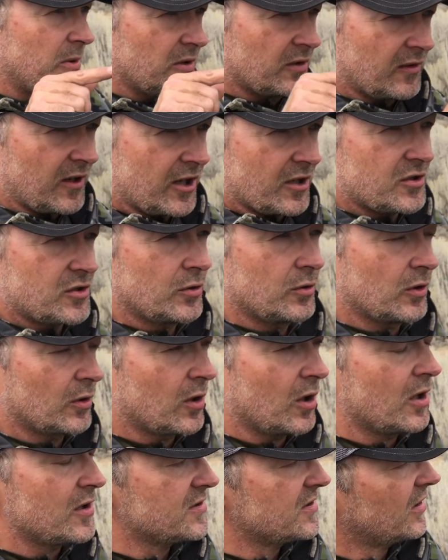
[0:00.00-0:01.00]
and you got to shoot
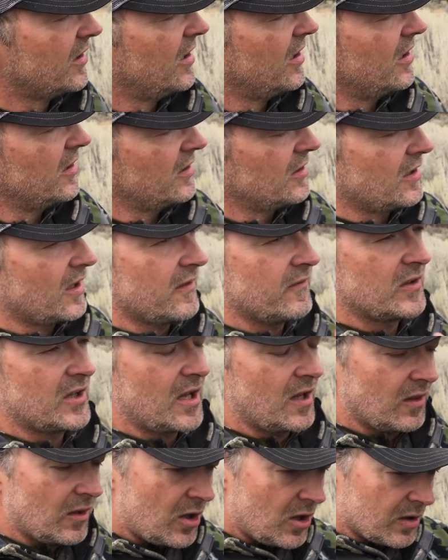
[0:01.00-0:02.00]
across the canyon having
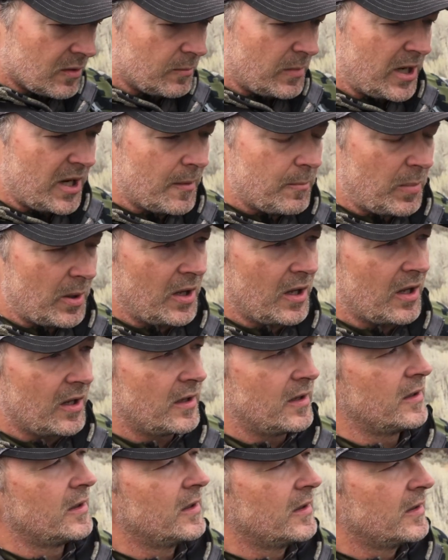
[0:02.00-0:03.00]
that long bipod